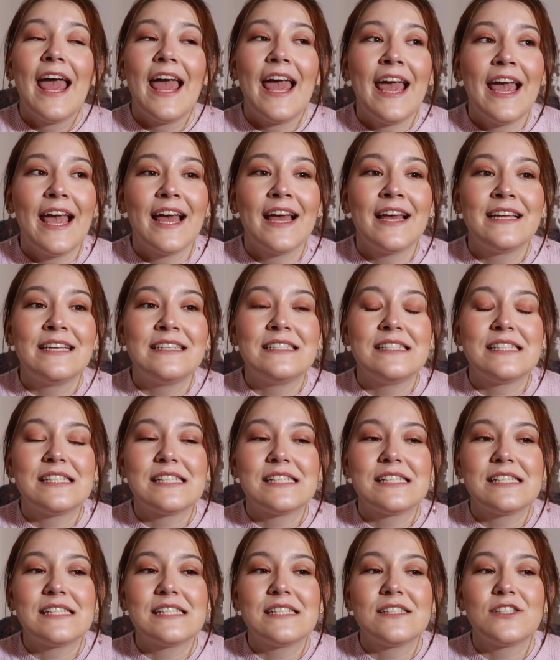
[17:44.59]
And
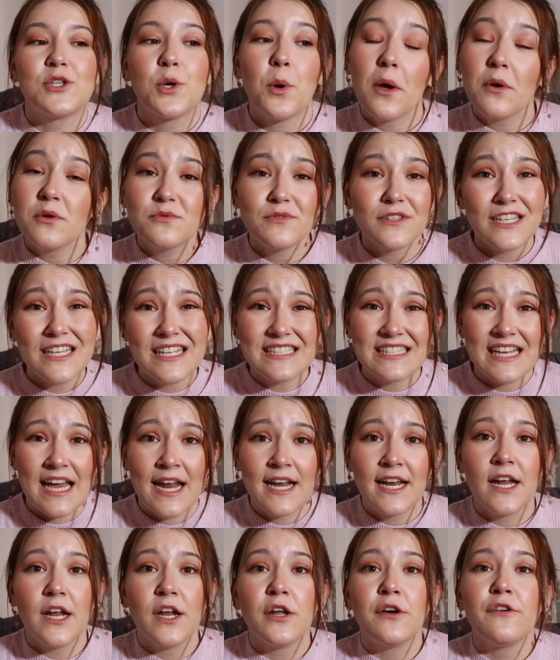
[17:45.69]
so I was really
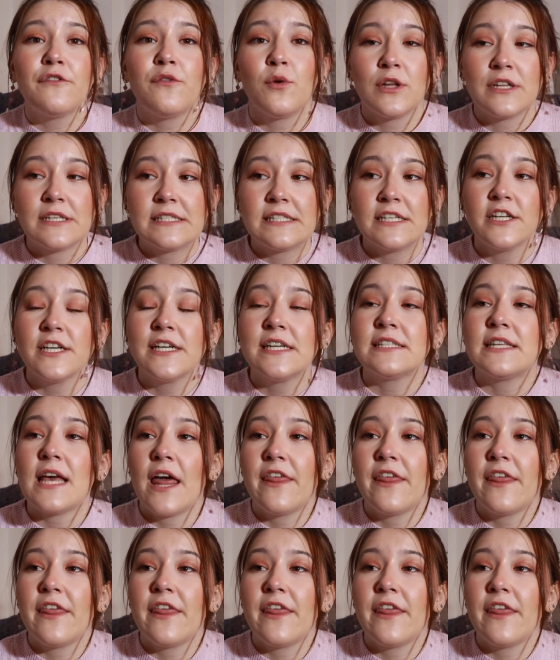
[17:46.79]
excited for the series.